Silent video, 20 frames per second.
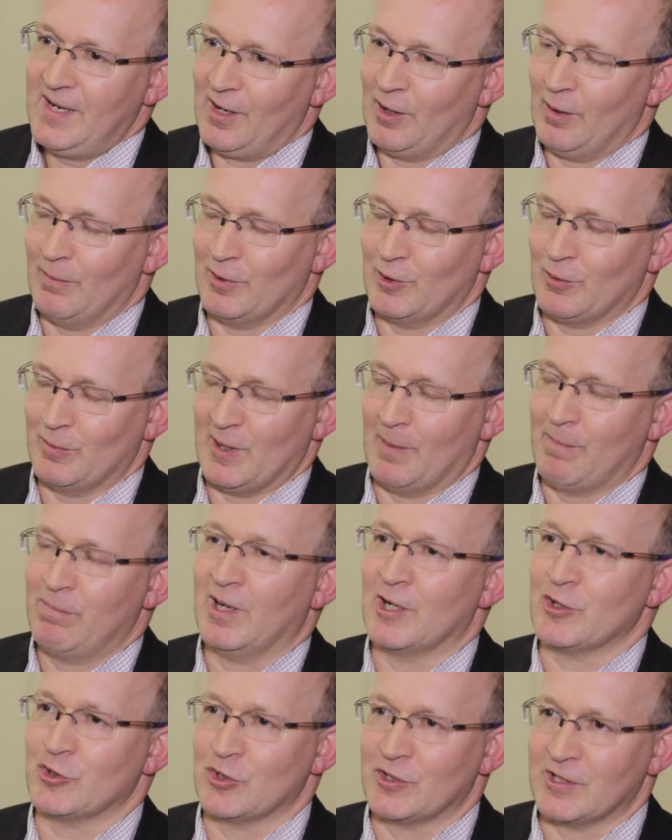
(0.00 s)
Um, it'll be a
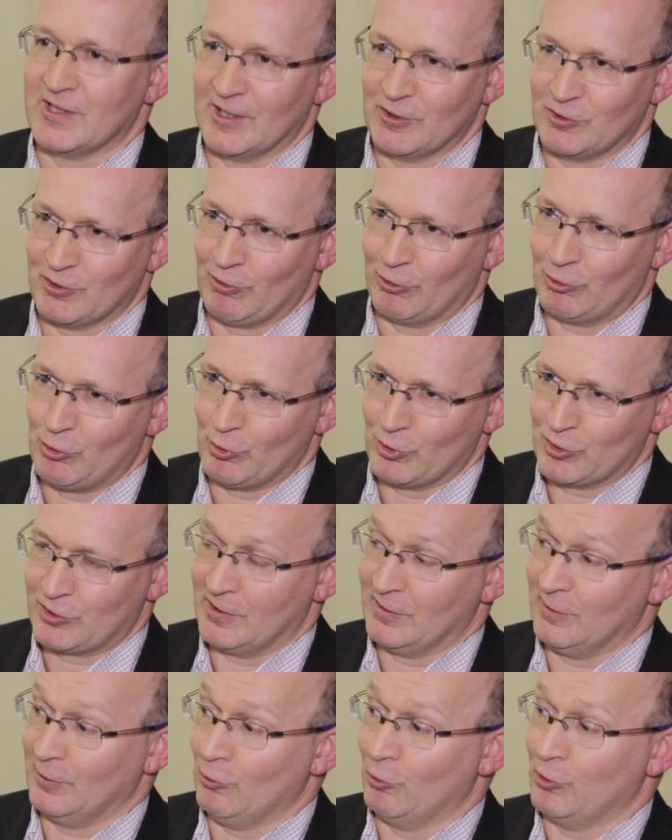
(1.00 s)
pleasure to hear Joe
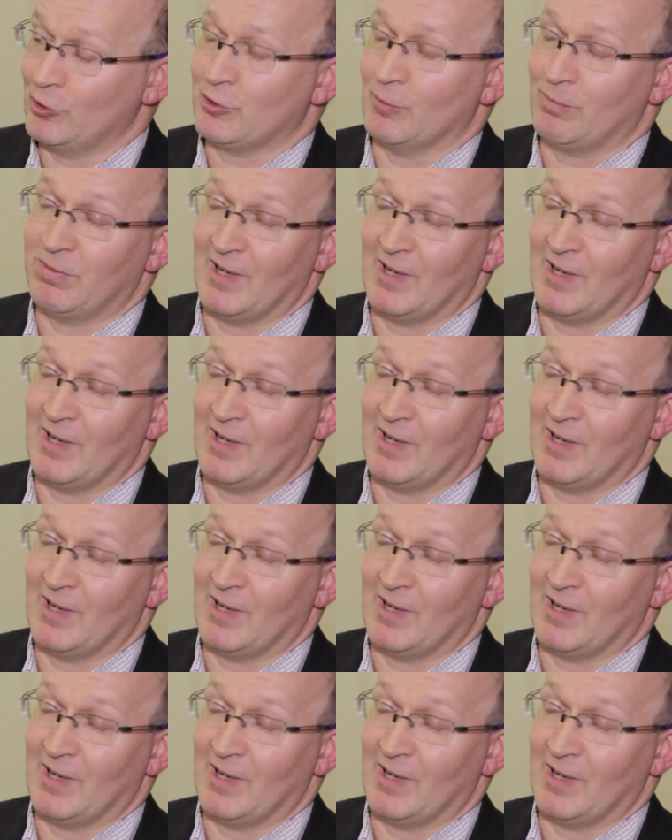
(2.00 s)
Korsten to